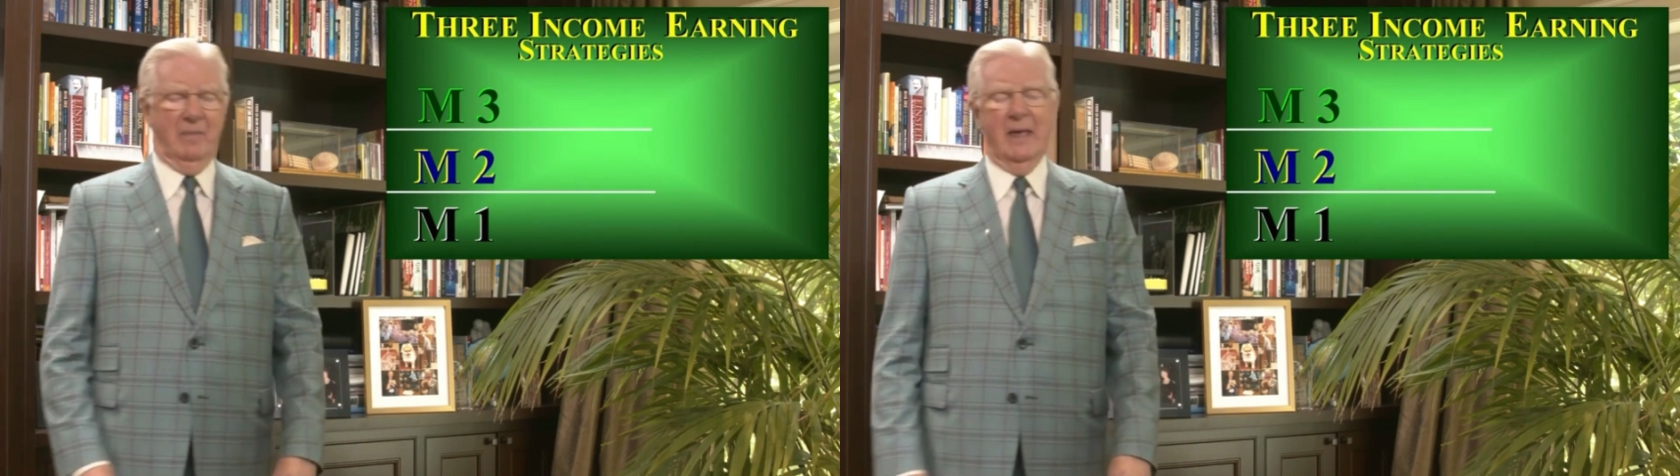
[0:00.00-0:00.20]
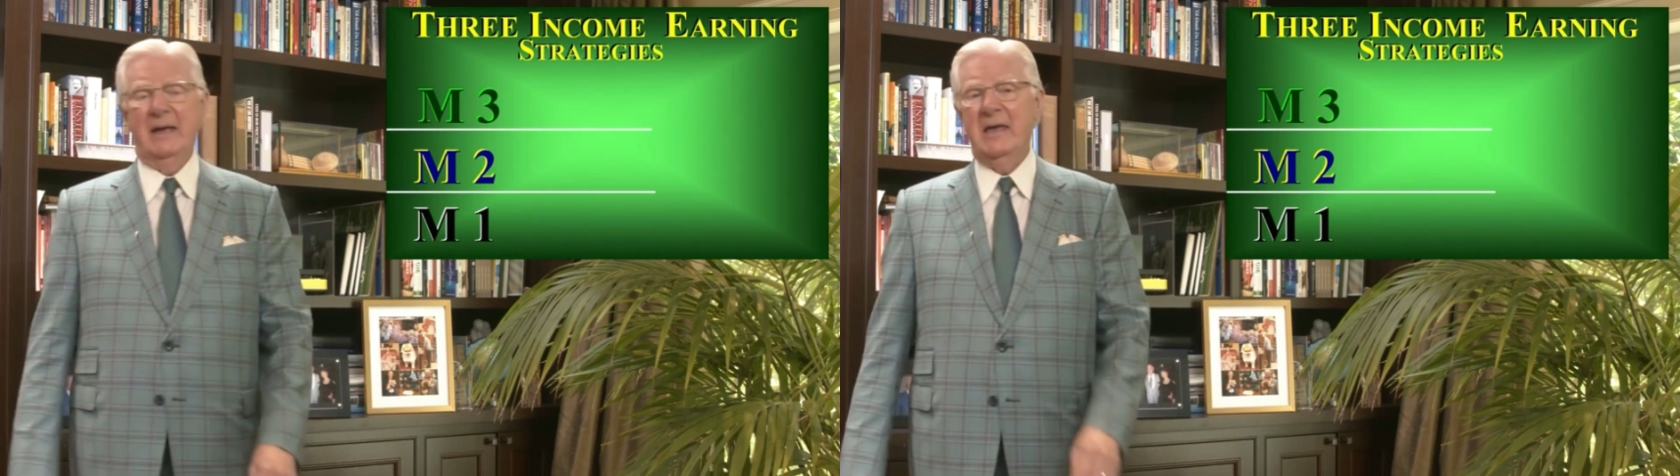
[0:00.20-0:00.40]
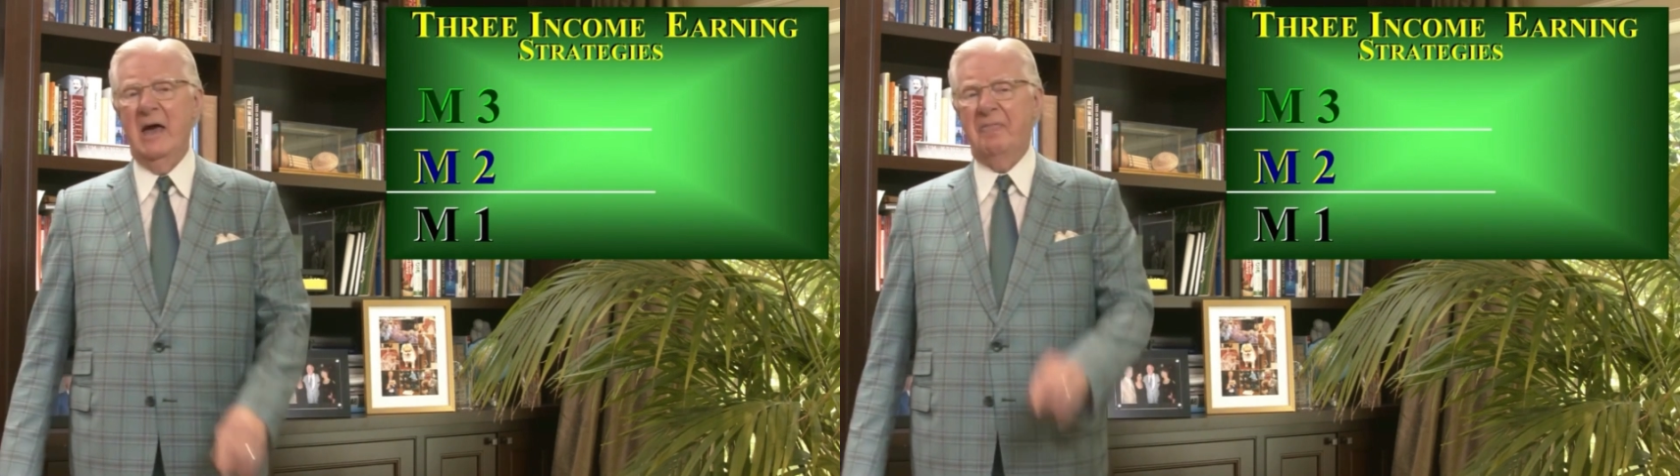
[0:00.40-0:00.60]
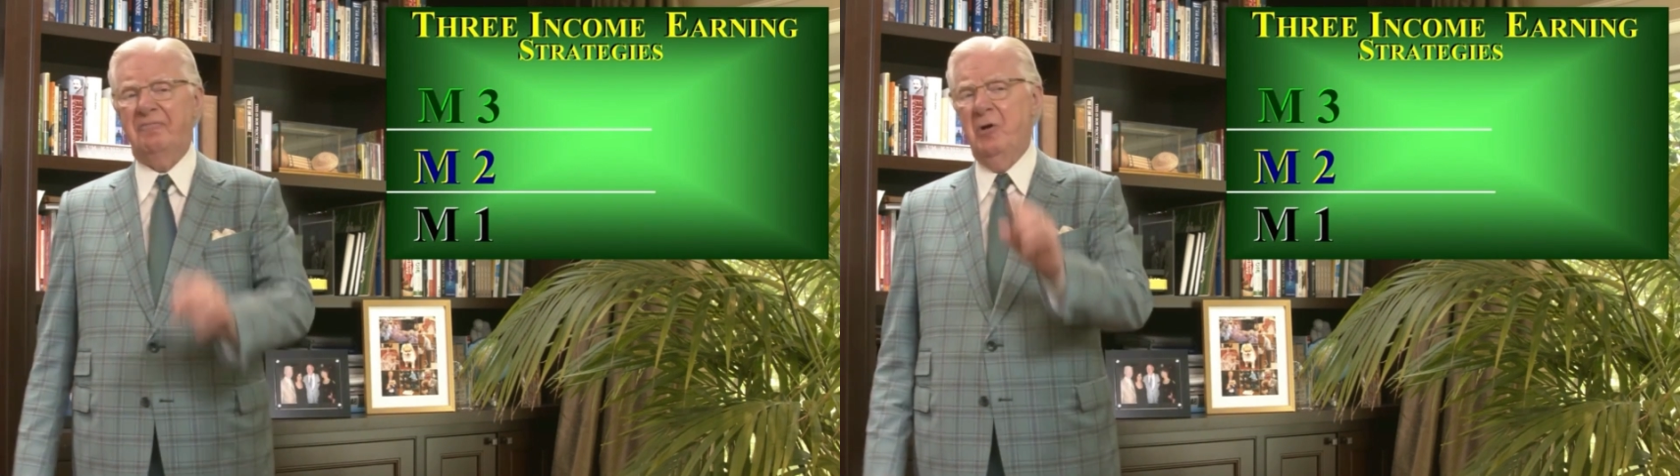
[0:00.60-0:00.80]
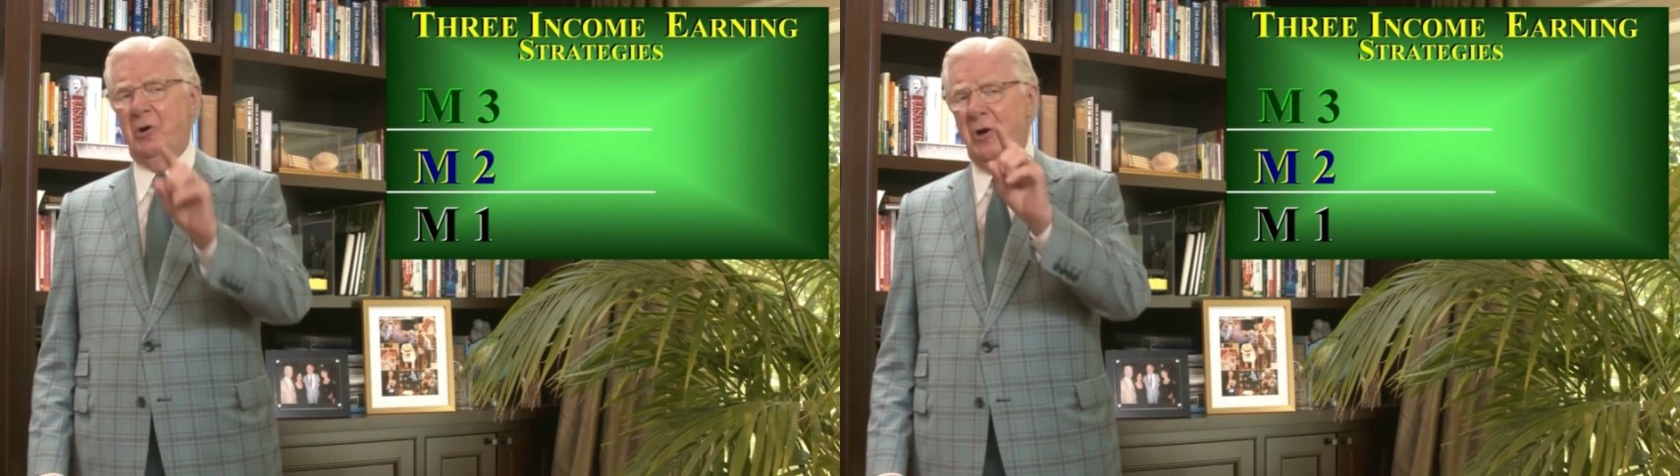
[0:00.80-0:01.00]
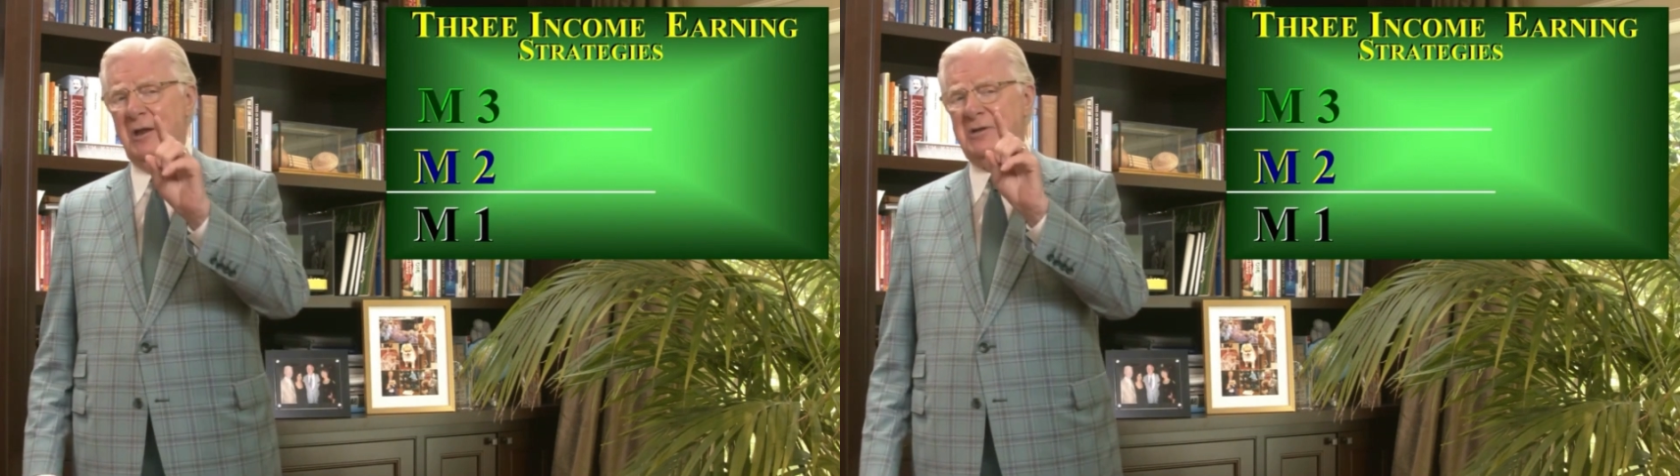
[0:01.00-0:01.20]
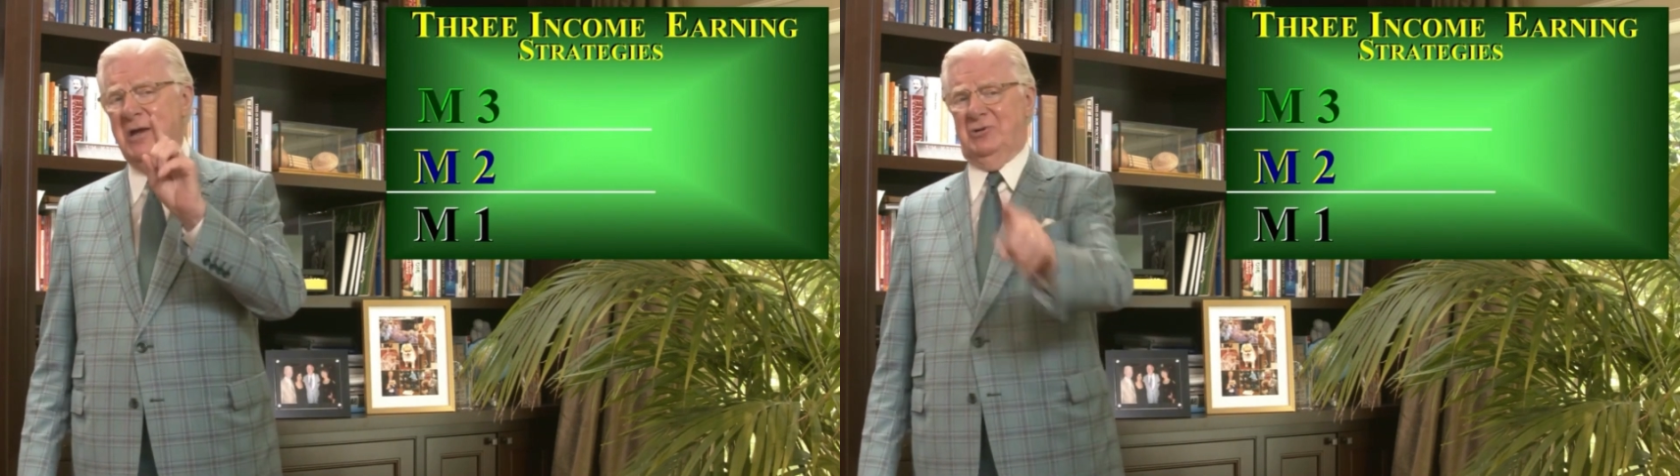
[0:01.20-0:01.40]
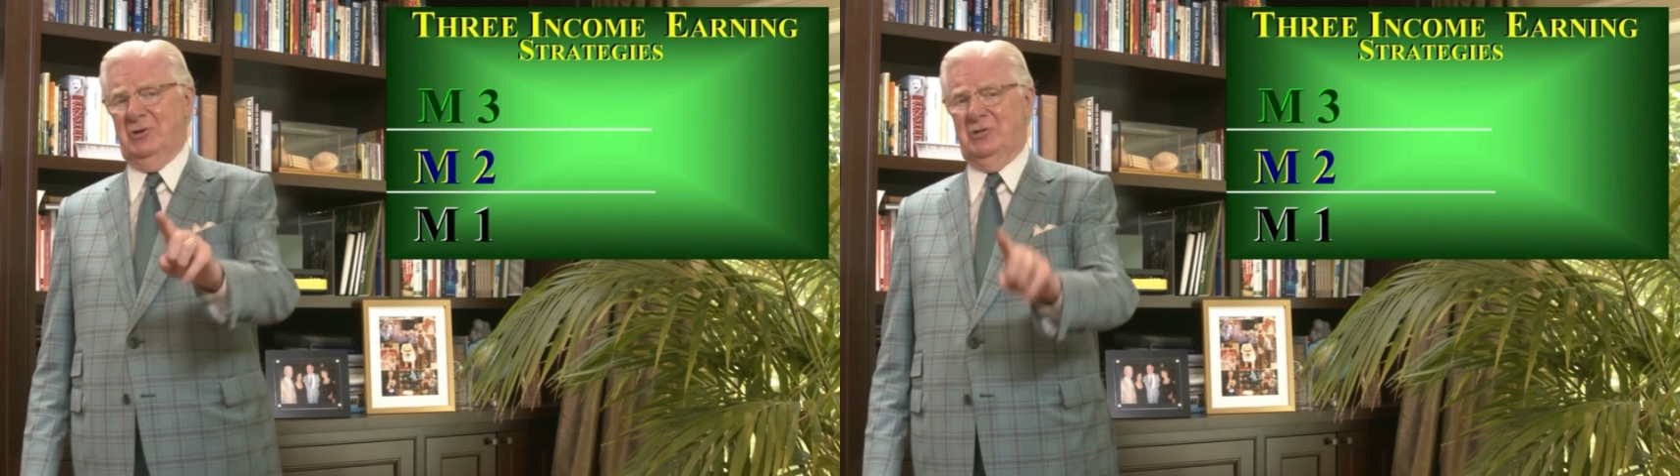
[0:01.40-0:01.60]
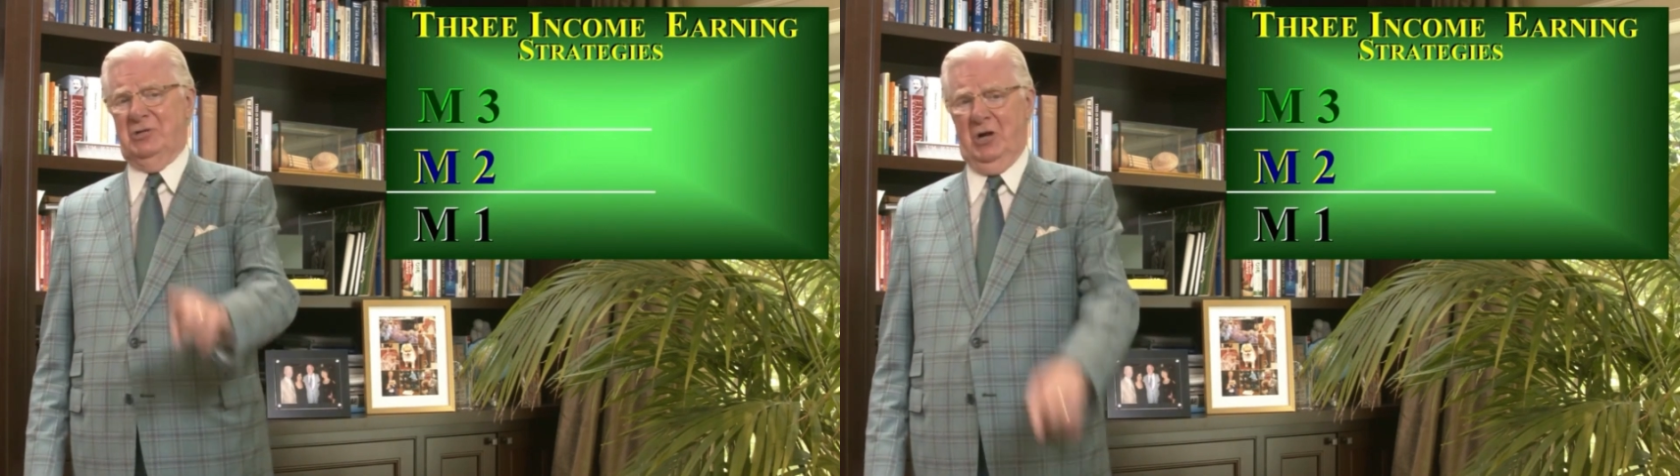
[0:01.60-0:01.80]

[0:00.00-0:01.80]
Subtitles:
Now, if you're going to teach